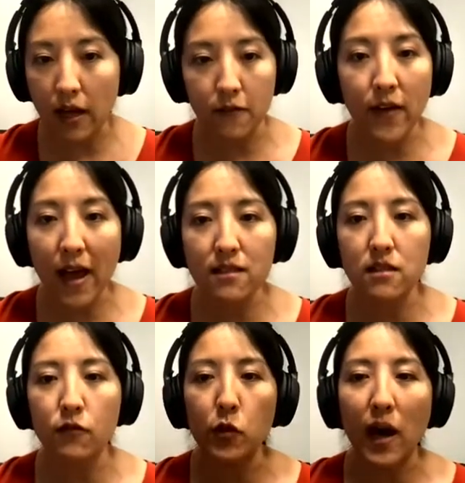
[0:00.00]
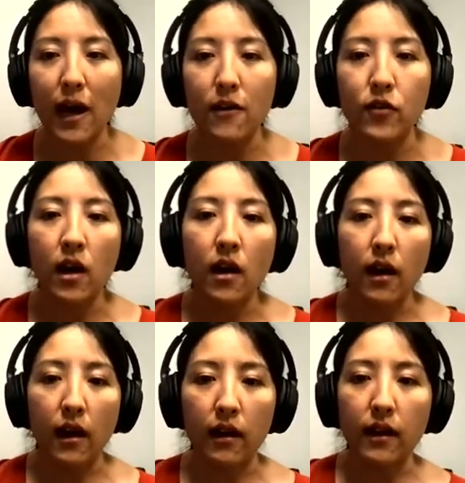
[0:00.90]
lot of facts if you have
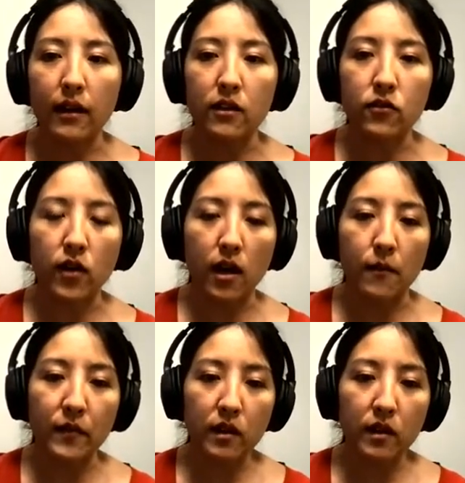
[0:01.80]
a kind of